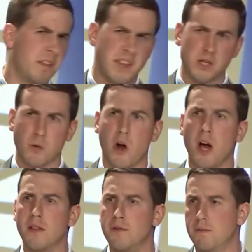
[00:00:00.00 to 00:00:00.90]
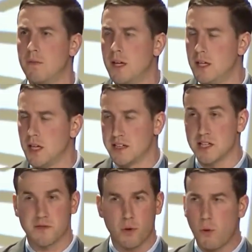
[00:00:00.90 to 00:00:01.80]
Things went on like
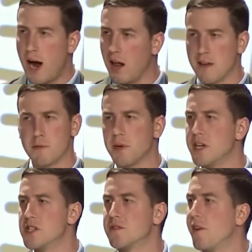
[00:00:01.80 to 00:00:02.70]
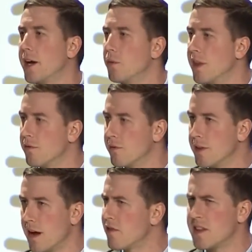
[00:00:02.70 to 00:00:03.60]
this for a while, everybody just fighting with
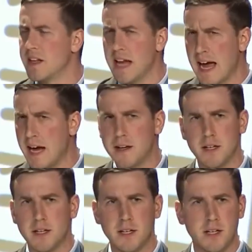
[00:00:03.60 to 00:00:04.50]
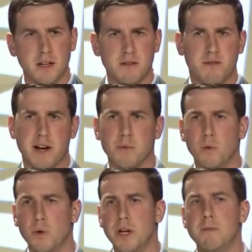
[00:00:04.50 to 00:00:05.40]
everything they had, fighting
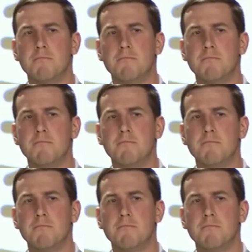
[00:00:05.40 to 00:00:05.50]
wounded.